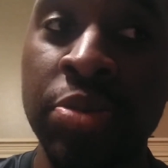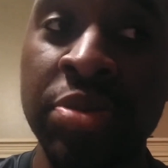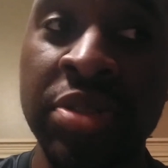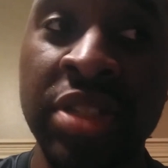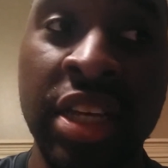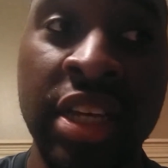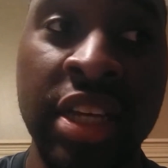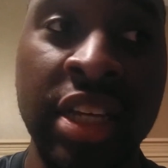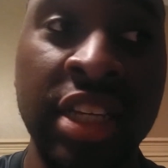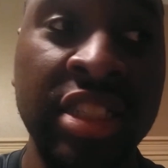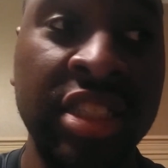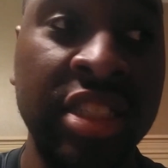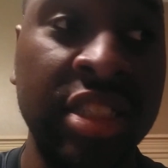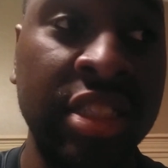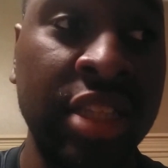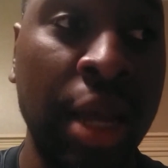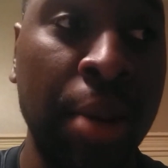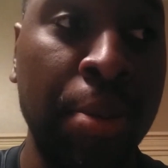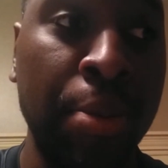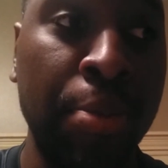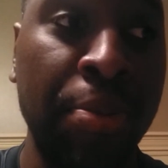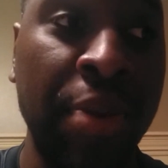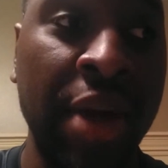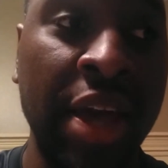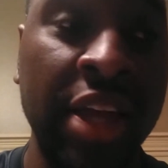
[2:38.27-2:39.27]
what I'm saying? He's the
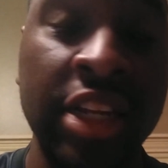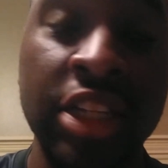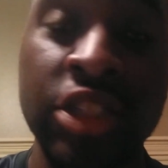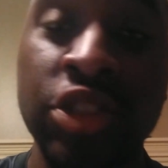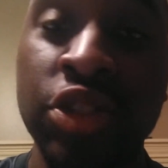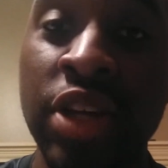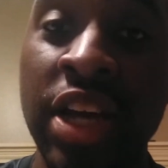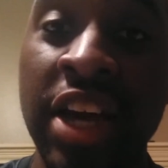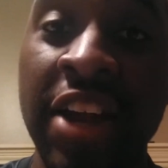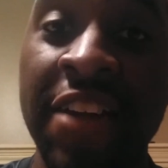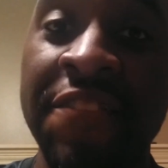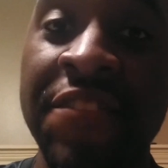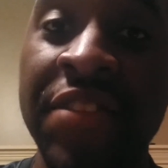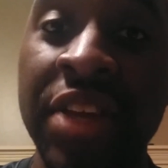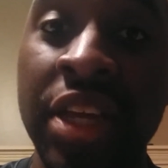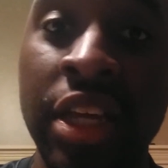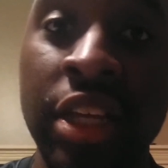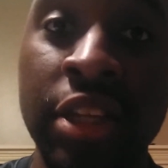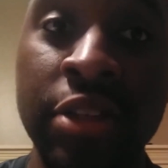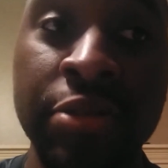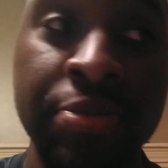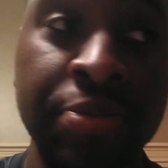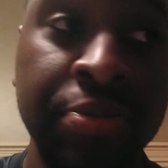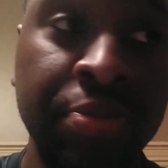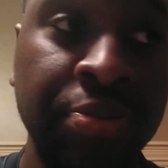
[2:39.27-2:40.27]
type of back that you got to
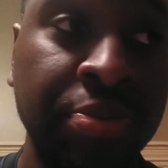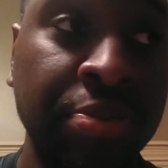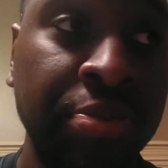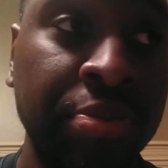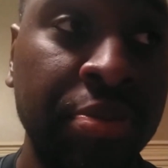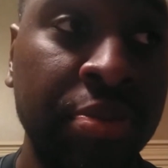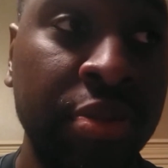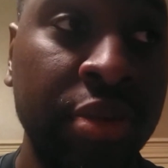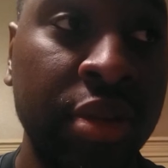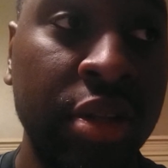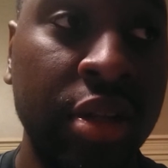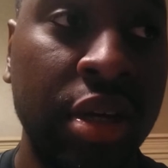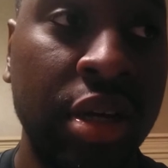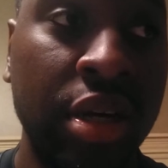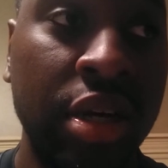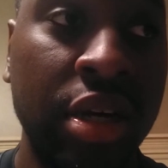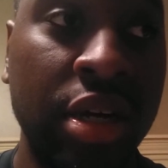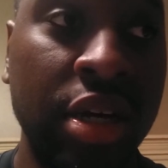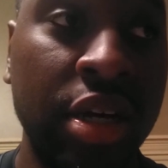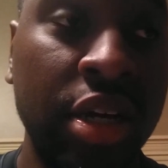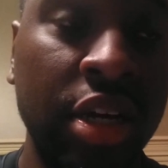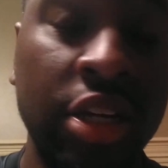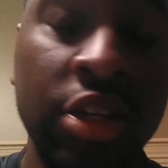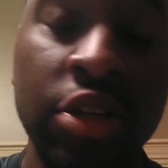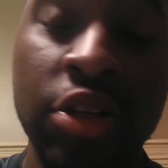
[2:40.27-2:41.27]
feed
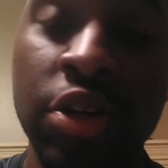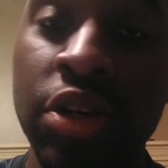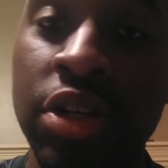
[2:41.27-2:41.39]
in